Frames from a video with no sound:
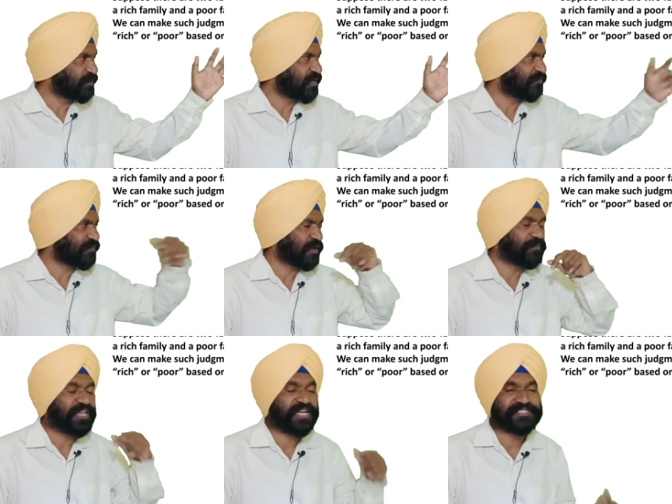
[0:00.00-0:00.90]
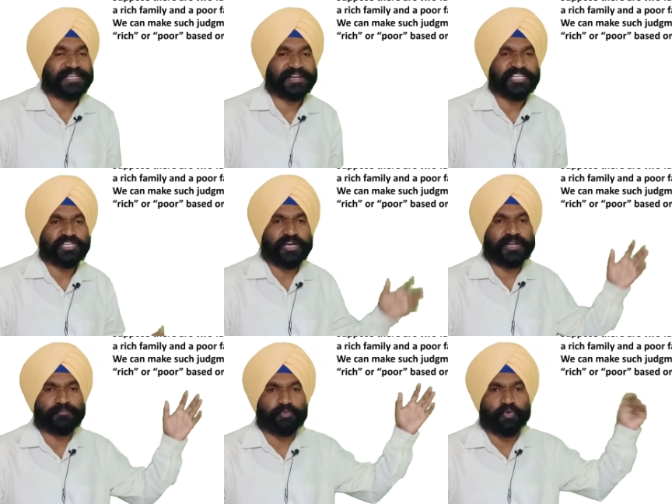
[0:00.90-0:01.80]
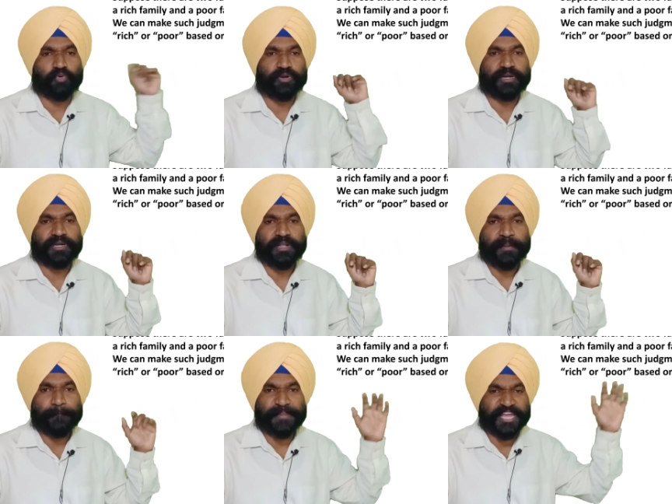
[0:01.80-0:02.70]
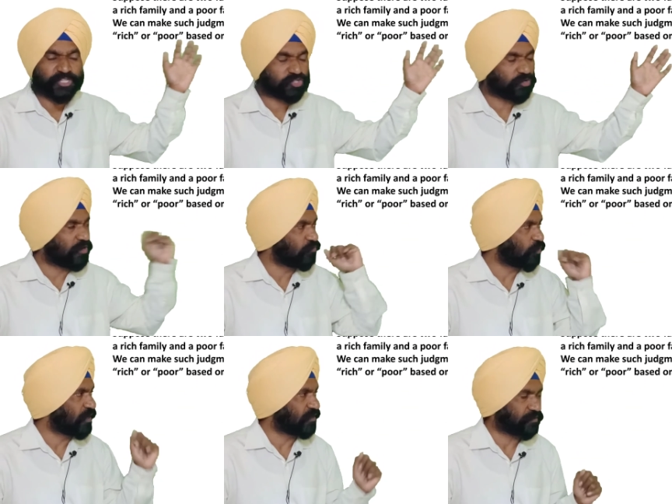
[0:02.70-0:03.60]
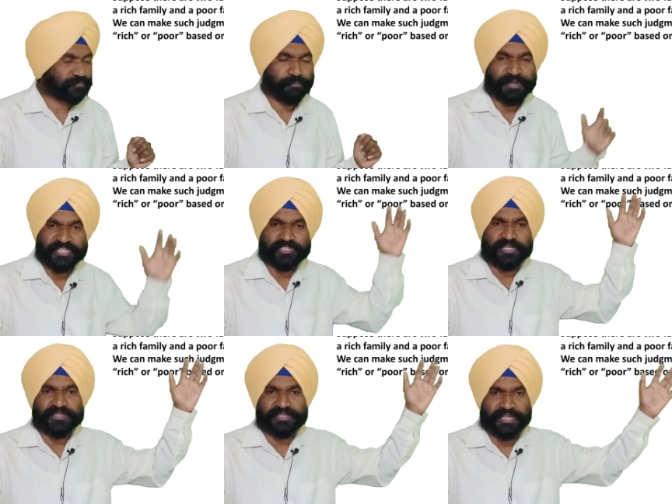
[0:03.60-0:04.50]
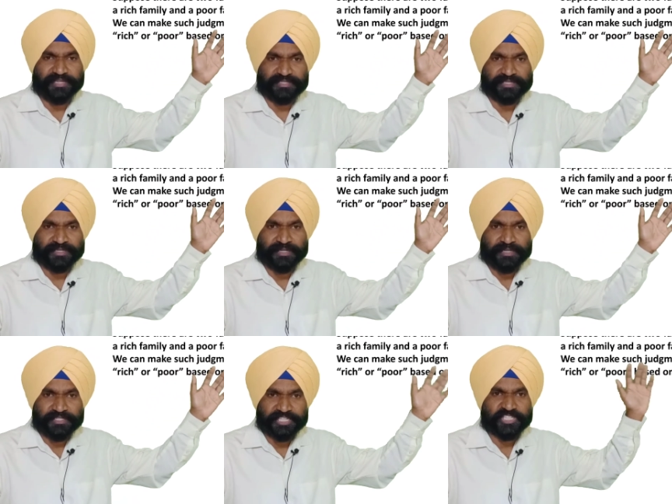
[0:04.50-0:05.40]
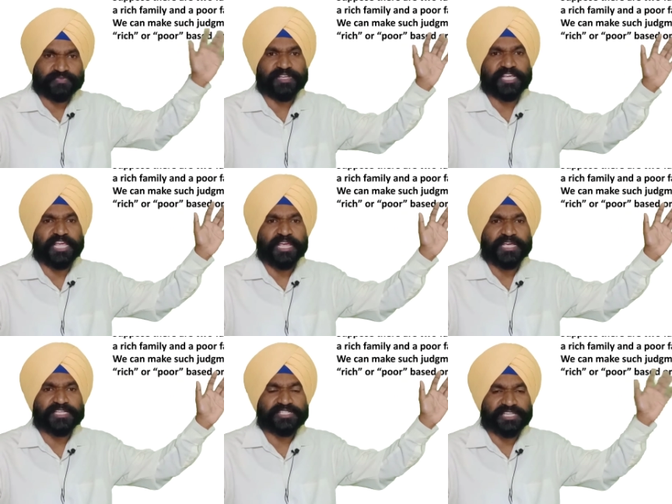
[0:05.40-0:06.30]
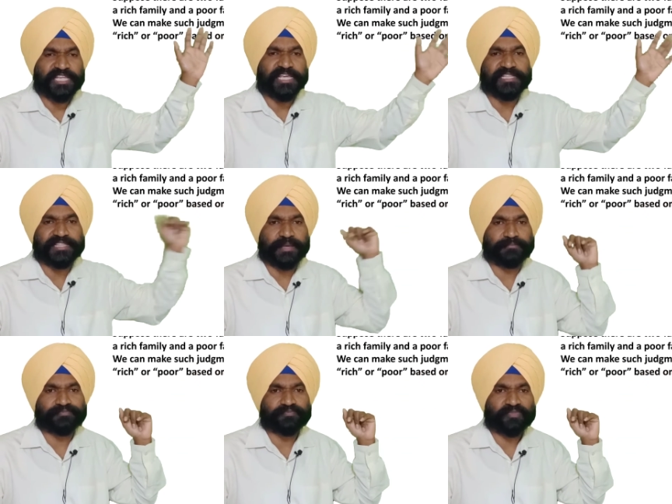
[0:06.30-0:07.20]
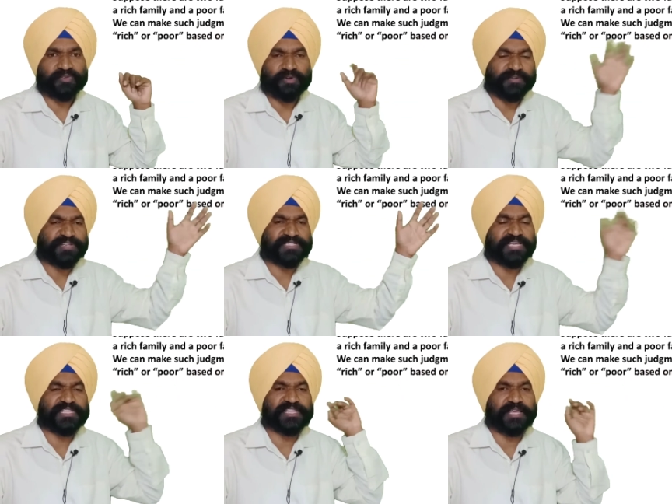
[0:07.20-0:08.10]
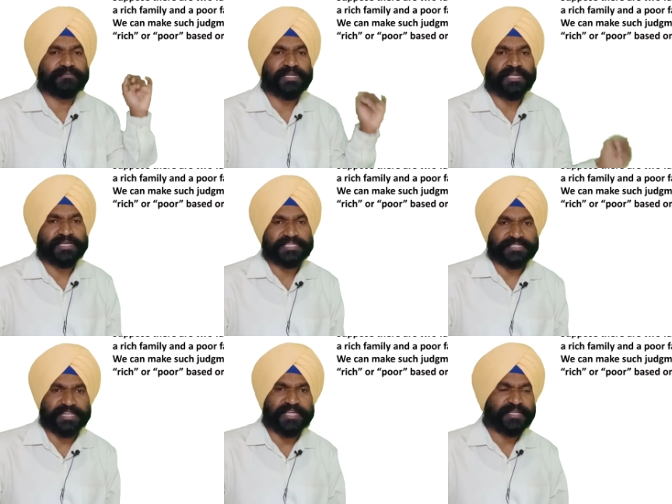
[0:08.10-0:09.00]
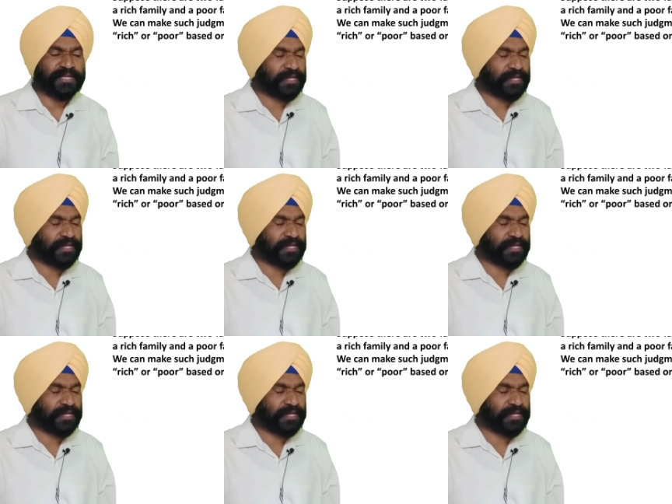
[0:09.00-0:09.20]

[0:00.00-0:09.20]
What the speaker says: family as a rich or a poor based on what? Based on things just we see in them. What we see in them? Just like